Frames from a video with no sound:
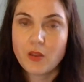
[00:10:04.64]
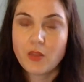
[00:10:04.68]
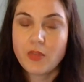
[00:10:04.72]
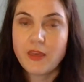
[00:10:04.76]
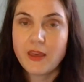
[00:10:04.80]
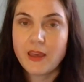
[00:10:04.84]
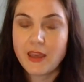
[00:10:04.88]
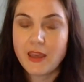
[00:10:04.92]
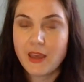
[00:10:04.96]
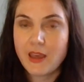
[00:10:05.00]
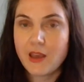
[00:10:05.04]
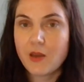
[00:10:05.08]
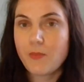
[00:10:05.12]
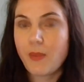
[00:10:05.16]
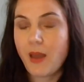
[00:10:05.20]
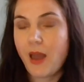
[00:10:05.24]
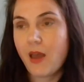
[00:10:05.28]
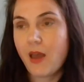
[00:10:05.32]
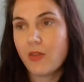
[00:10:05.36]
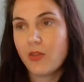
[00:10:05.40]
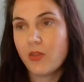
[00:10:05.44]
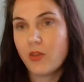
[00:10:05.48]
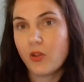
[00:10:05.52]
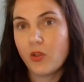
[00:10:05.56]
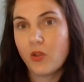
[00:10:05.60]
thinking
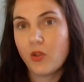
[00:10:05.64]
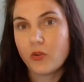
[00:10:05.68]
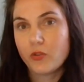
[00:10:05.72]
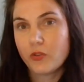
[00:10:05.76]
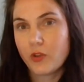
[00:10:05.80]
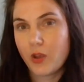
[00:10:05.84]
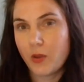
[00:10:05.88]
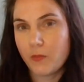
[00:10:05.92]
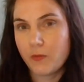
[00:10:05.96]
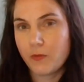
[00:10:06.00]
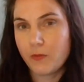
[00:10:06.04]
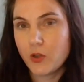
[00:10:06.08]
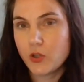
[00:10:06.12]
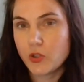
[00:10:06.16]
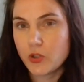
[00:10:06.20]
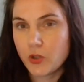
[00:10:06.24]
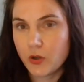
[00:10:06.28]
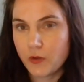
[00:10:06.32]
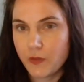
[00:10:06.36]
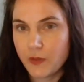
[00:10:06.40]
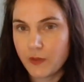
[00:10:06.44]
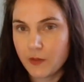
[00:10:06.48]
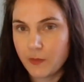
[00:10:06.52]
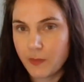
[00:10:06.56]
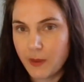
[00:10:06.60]
about the long-term future
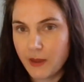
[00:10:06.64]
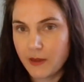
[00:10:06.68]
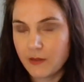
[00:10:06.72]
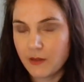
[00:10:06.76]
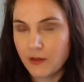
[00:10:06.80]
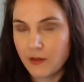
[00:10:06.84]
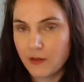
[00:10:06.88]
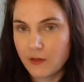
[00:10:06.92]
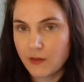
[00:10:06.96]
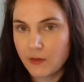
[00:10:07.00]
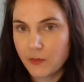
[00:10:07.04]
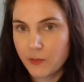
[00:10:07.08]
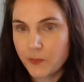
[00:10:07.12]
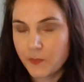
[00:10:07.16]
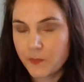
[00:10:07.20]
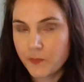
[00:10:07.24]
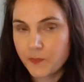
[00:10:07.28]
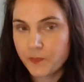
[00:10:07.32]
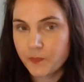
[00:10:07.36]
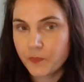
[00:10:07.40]
of the species.